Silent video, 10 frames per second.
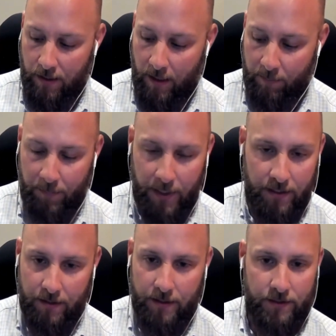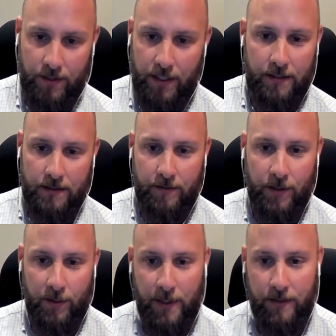I'm bidding at this rate, it's never
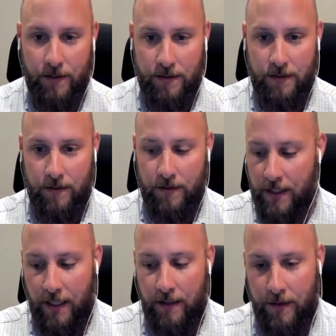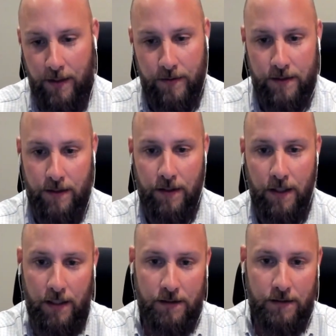going to pay for itself. It can't even cover its own
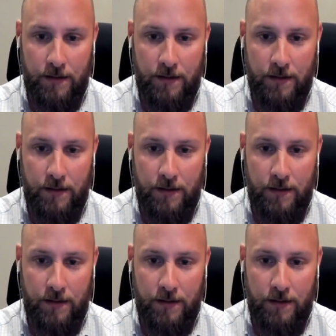cost.